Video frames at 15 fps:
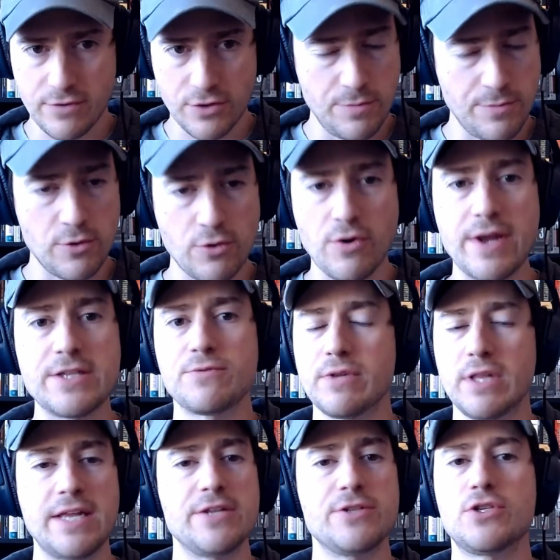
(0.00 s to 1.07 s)
human rights
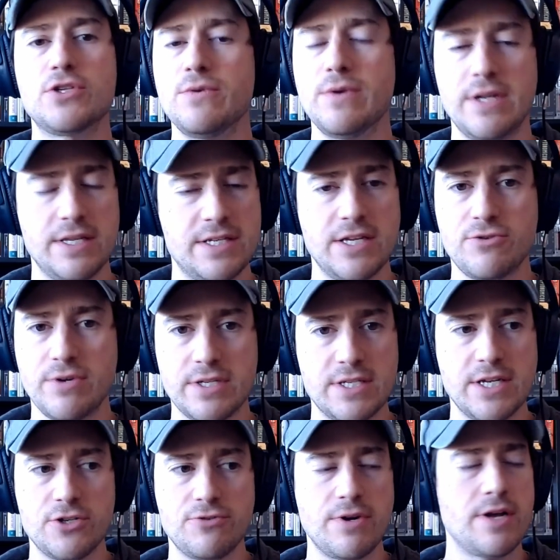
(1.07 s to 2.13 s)
related to it, et cetera, et
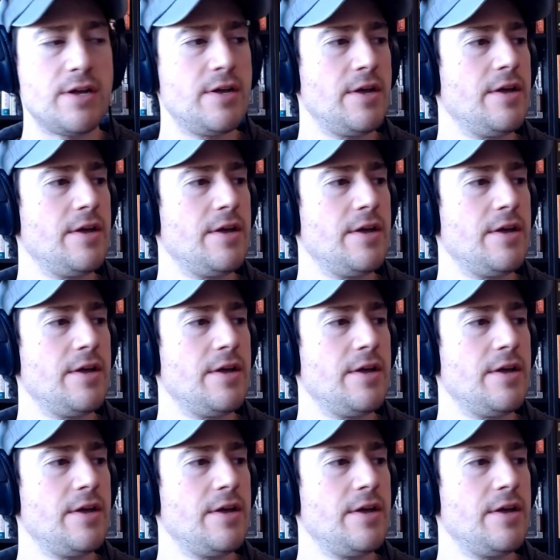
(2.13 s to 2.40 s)
cetera.